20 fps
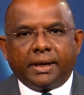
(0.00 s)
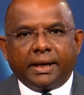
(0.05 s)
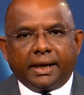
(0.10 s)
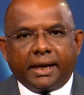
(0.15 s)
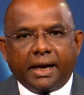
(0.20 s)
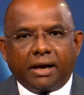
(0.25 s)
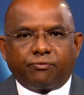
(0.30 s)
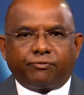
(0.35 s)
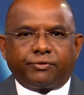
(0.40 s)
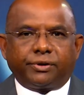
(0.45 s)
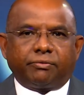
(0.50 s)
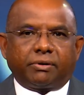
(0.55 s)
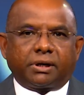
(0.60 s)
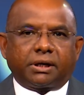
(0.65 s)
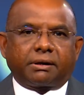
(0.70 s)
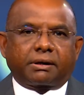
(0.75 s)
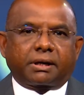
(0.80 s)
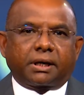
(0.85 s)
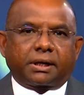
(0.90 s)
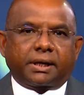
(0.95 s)
Everyone
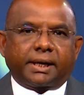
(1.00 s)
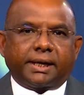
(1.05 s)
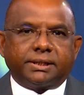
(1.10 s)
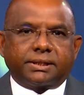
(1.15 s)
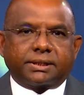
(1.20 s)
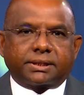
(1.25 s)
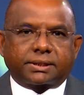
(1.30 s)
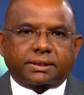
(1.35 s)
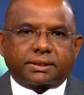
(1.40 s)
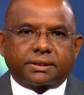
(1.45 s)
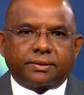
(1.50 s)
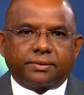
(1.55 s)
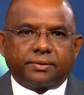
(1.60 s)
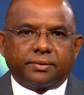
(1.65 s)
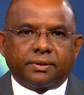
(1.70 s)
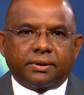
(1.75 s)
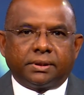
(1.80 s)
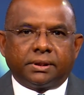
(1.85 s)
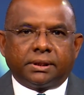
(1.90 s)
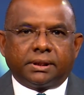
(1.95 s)
recognizes
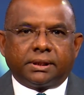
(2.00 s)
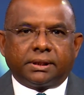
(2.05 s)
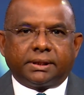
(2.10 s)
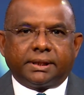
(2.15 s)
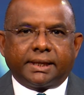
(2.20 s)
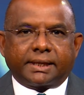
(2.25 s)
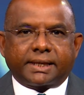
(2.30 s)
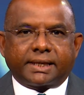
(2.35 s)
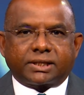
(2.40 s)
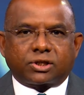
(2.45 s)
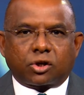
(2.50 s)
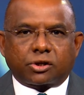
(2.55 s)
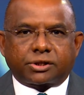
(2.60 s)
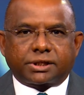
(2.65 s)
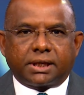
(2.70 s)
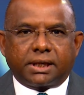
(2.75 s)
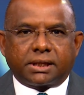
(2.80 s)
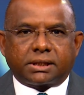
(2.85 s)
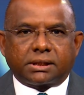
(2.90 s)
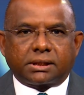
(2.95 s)
that
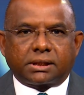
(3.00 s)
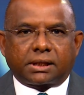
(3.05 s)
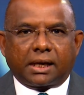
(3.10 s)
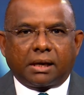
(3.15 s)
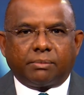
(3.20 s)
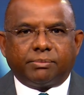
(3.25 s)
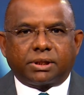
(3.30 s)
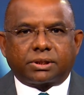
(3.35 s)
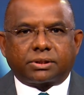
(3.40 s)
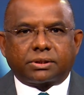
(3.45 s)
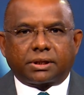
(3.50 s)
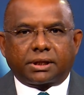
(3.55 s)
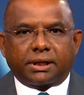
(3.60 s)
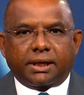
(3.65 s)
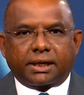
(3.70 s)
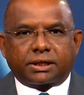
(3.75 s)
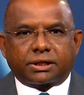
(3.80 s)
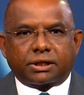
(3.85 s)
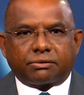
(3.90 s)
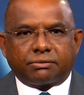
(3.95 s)
associating
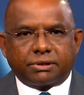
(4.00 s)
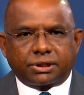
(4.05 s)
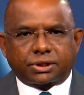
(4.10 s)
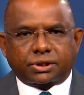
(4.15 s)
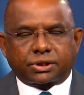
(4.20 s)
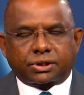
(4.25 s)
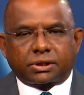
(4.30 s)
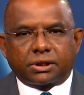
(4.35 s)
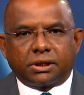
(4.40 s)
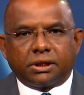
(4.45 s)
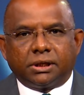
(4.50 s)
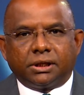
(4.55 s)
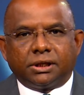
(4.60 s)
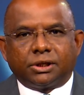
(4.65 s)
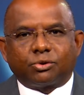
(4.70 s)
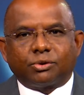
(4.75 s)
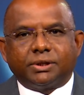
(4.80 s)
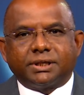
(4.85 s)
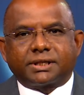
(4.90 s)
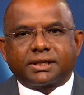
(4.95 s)
climate-related risks
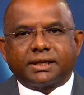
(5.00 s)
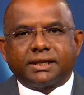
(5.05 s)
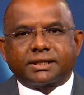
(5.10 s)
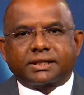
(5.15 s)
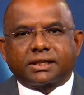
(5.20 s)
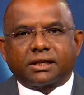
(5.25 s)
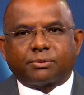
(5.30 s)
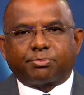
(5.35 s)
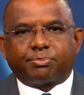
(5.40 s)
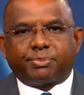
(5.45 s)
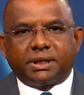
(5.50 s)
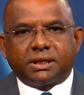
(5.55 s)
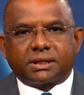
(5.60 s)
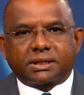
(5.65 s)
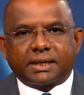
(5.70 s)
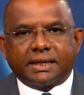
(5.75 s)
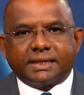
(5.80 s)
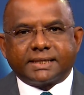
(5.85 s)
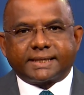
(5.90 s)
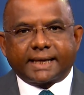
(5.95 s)
to international peace
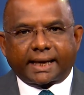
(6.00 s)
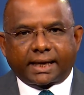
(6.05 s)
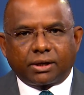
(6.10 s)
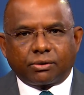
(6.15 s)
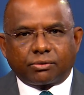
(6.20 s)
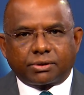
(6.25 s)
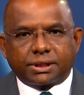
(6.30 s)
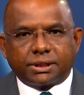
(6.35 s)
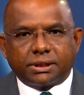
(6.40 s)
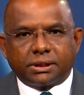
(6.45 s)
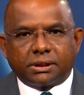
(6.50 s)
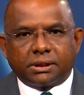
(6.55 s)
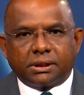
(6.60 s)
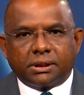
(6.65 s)
and security